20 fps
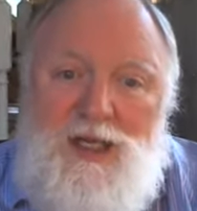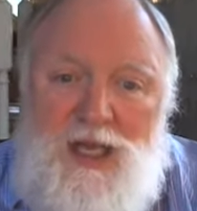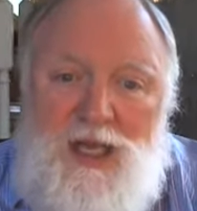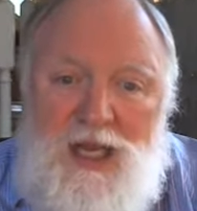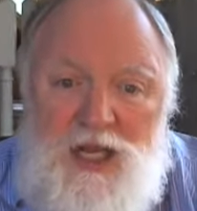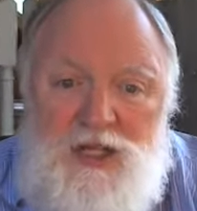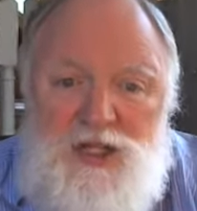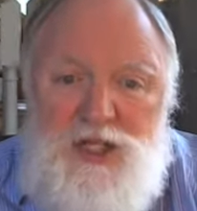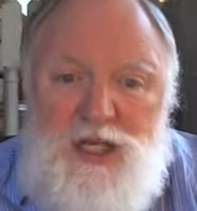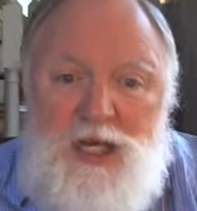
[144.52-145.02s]

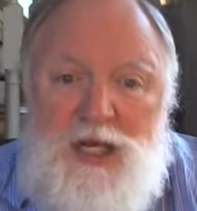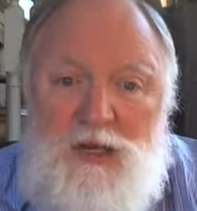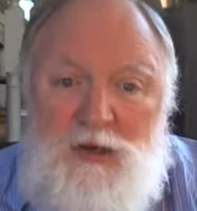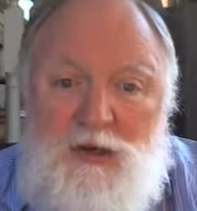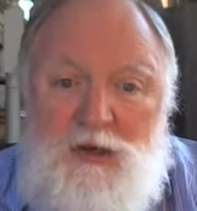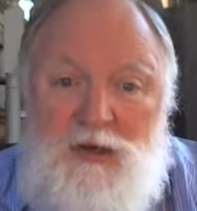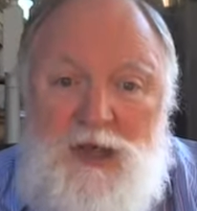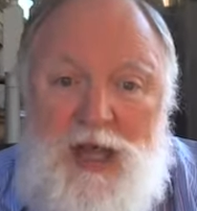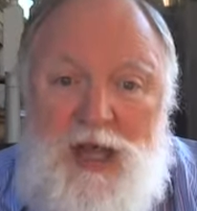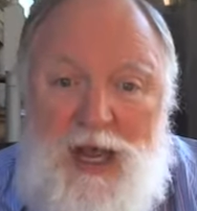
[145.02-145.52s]
Each
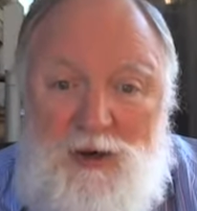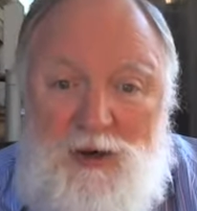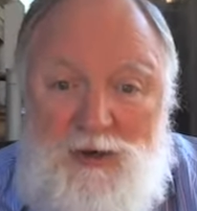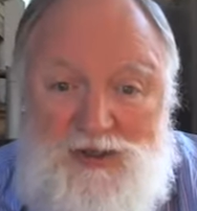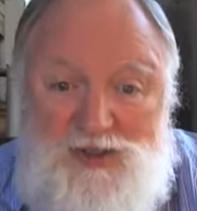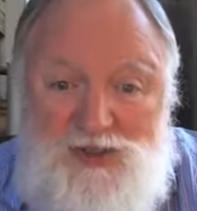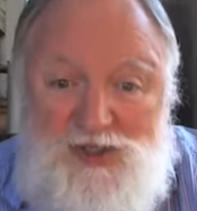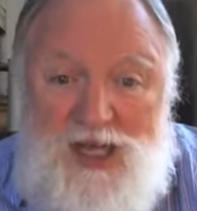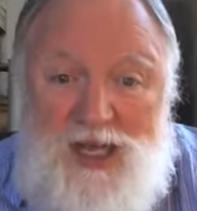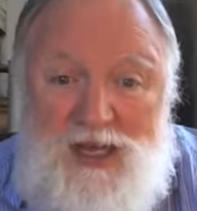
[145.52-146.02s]
year, our
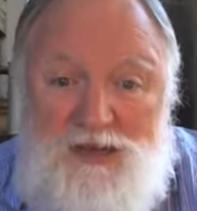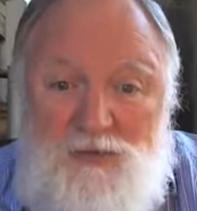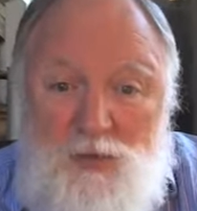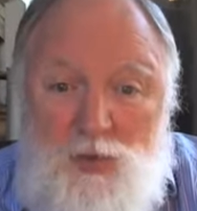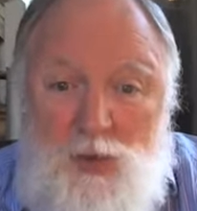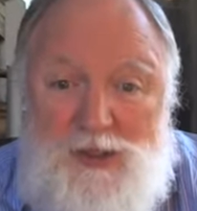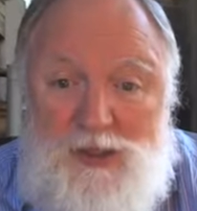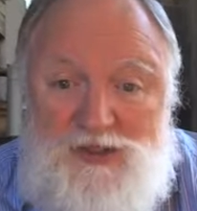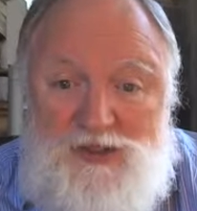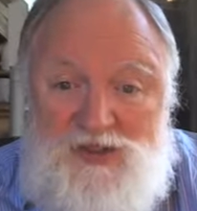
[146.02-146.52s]
staff
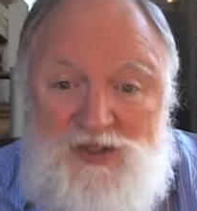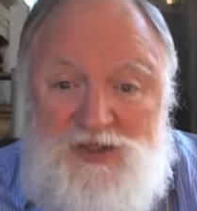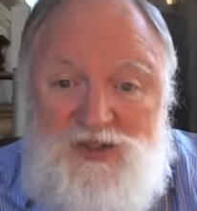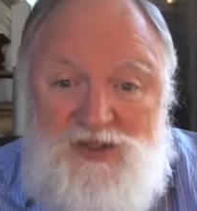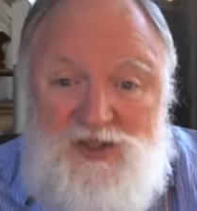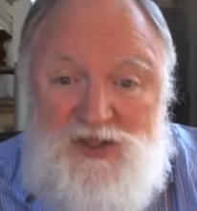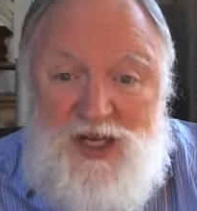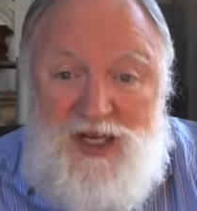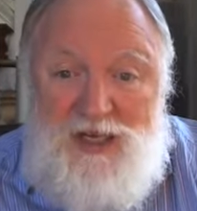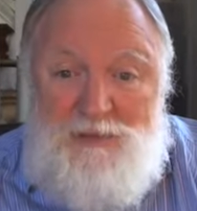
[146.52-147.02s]
works
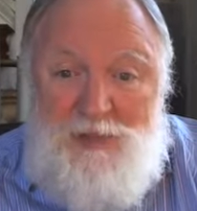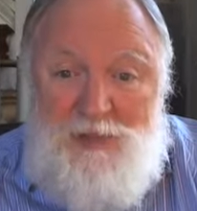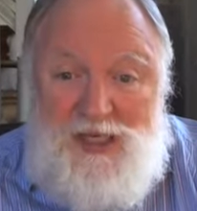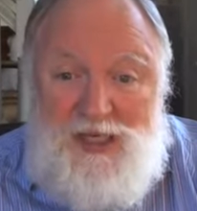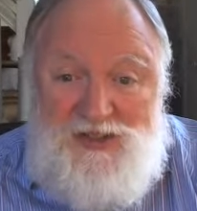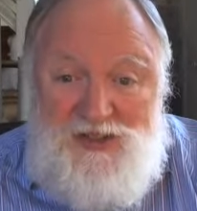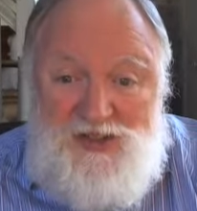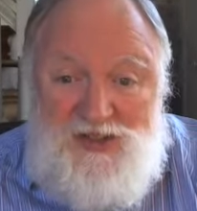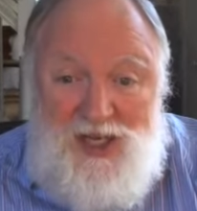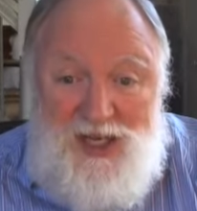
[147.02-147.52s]
side
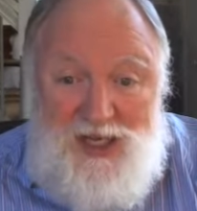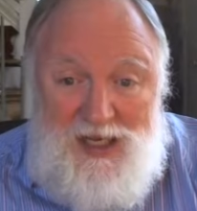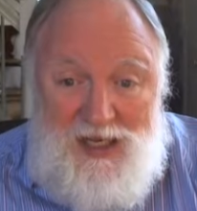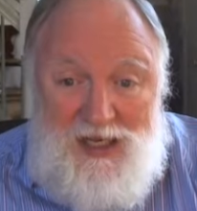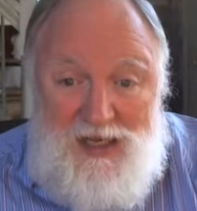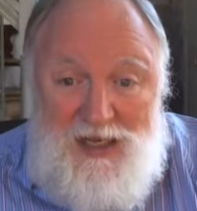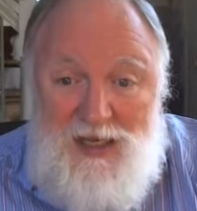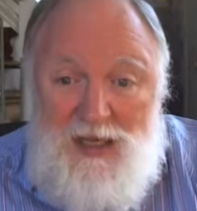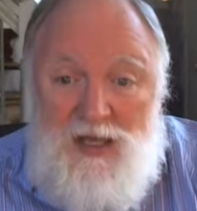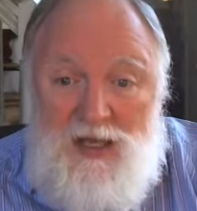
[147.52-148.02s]
by
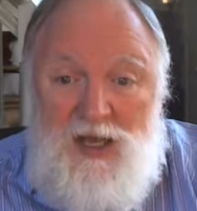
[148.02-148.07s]
side